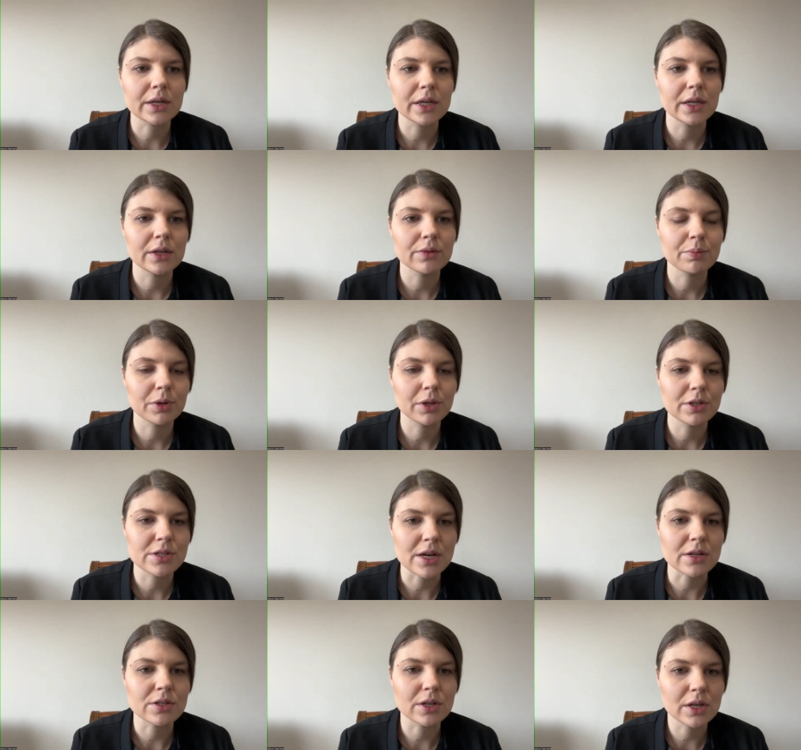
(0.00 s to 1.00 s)
Kiev
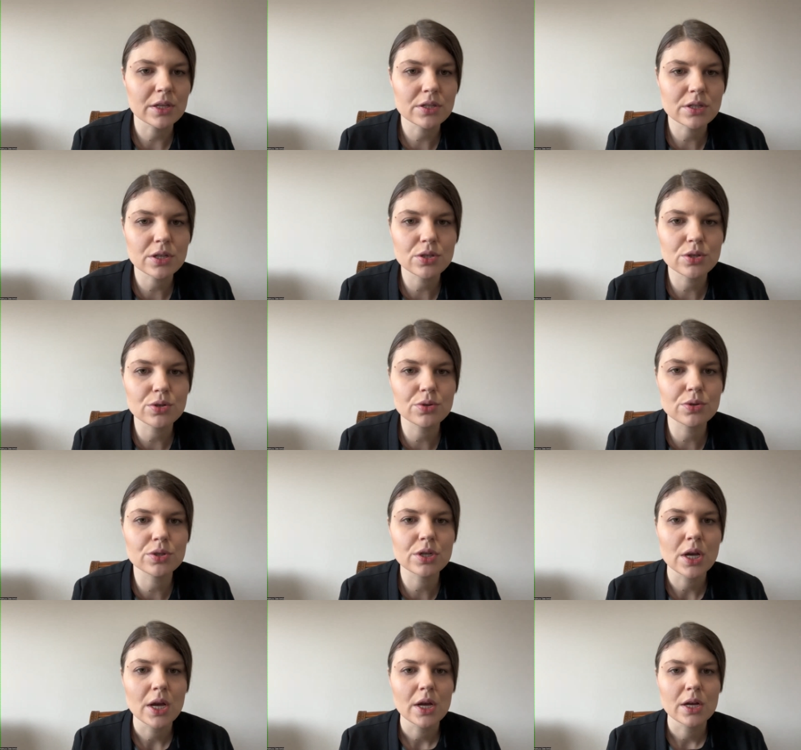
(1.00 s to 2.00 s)
Polytechnic Institute.